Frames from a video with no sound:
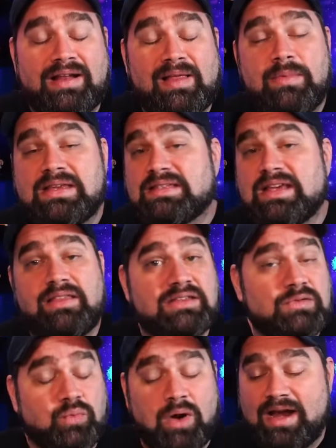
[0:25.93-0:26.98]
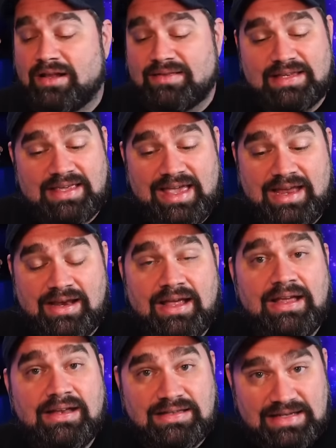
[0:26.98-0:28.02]
Now, let me say this right out the gate.
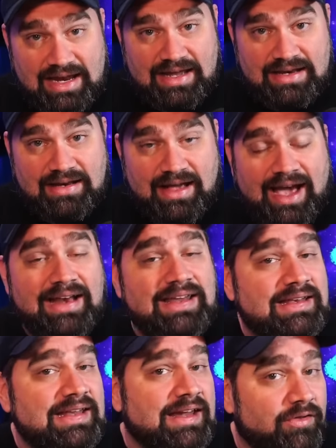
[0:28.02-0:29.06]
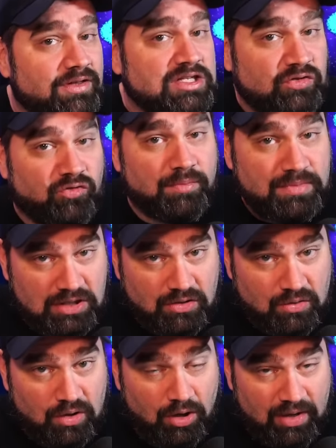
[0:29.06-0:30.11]
Dan, I need to hear this from
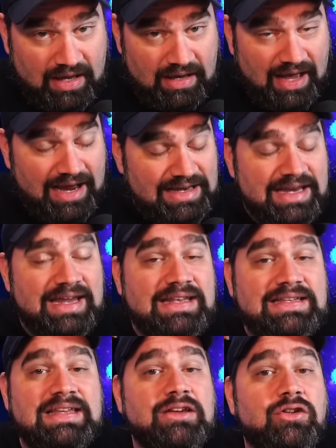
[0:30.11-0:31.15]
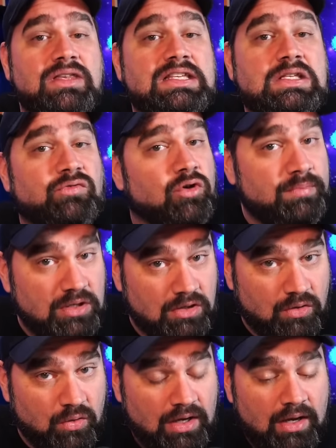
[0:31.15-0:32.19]
you, okay? I need to hear this from
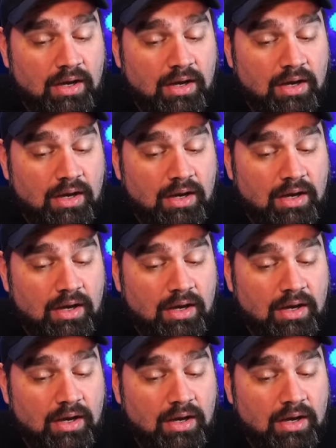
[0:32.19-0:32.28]
you.